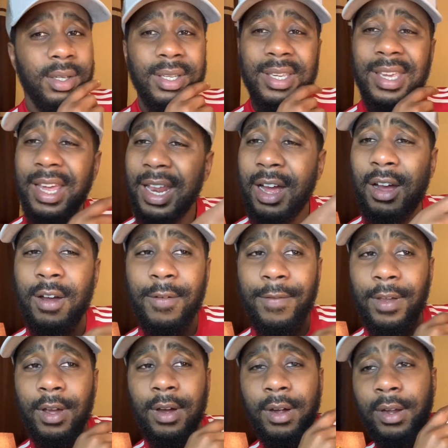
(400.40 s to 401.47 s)
Get out of
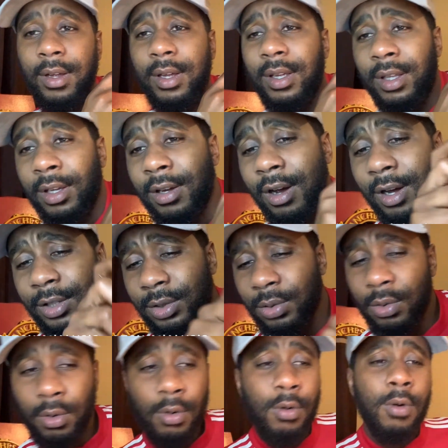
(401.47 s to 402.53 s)
here. You got us
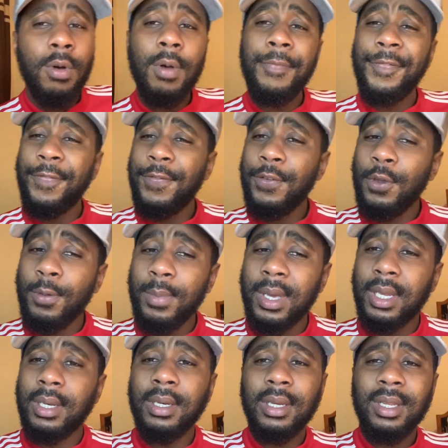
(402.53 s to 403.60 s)
all
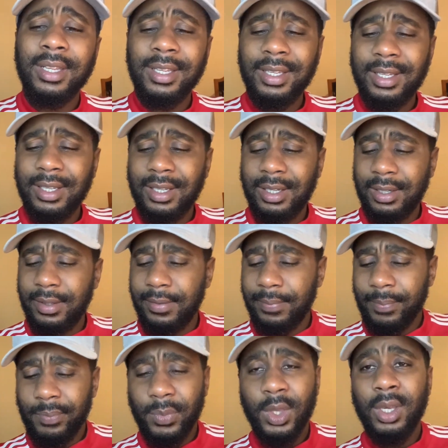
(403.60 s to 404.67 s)
fuming.
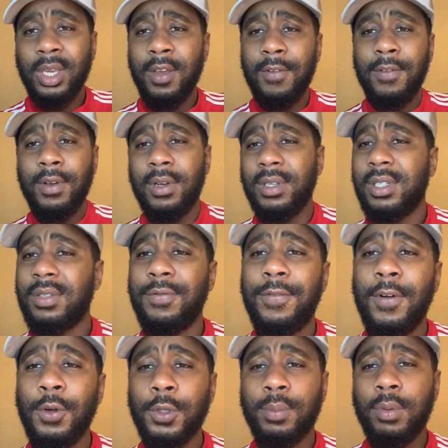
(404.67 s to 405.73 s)
Giving us
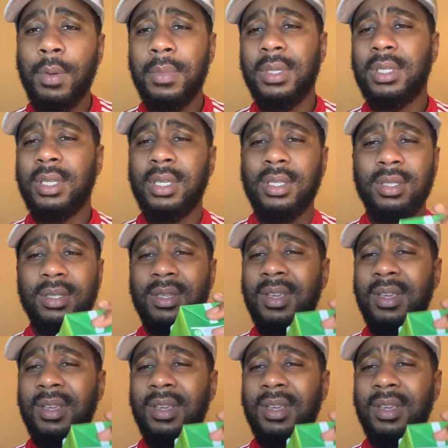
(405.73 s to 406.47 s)
false promises.